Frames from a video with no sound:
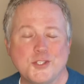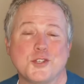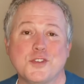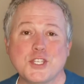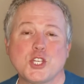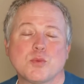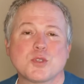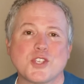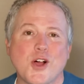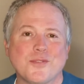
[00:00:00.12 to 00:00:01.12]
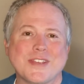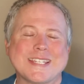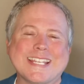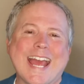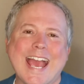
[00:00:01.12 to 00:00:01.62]
DaVinci Resolve
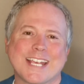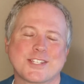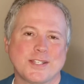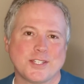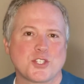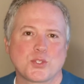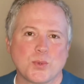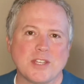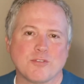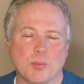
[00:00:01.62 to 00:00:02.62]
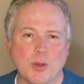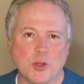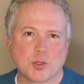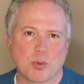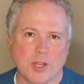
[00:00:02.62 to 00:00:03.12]
is an excellent suite for
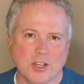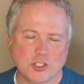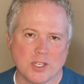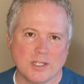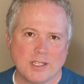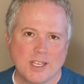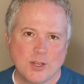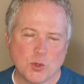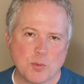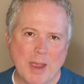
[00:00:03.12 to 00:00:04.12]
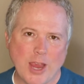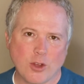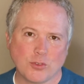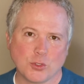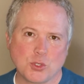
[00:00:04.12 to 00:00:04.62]
post-production, with
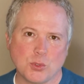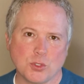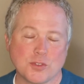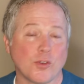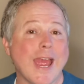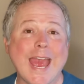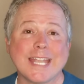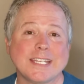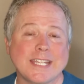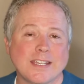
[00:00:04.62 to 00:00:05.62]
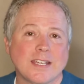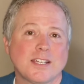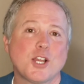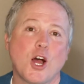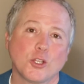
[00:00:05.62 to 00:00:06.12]
powerful tools for editing,
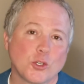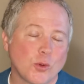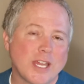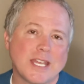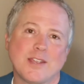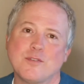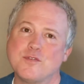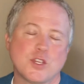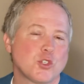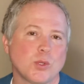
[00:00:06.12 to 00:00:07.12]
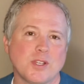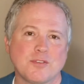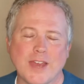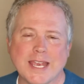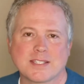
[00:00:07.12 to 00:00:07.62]
color grading, visual
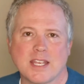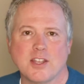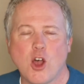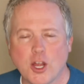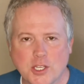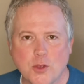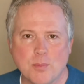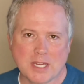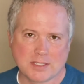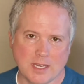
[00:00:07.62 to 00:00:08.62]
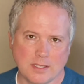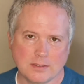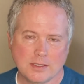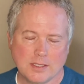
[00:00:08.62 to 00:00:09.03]
effects, and audio mixing.